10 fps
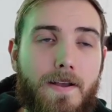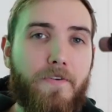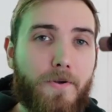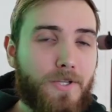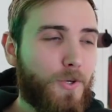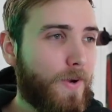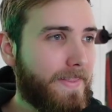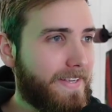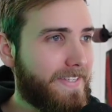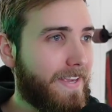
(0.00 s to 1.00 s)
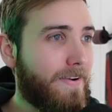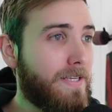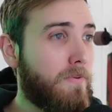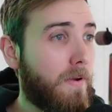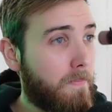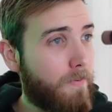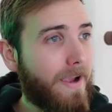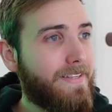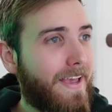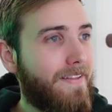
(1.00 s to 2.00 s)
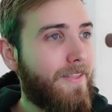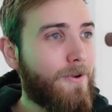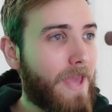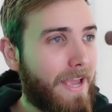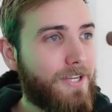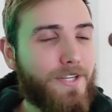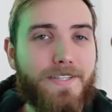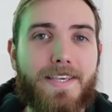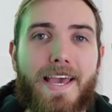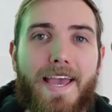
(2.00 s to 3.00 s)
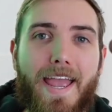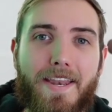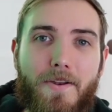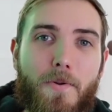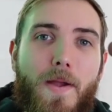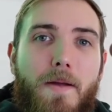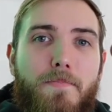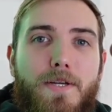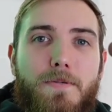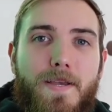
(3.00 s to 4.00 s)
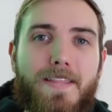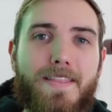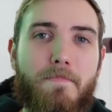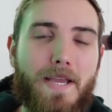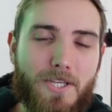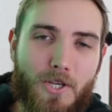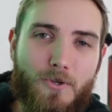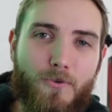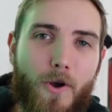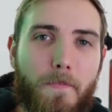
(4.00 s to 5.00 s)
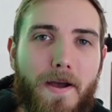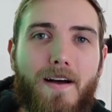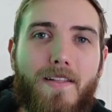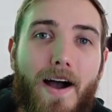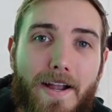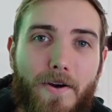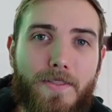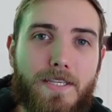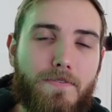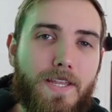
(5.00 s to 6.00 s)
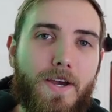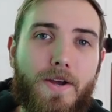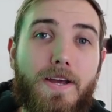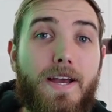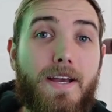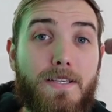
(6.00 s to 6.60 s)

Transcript: If you're enjoying this series where we break down location in and around Brisbane, then make sure you drop a like on this video,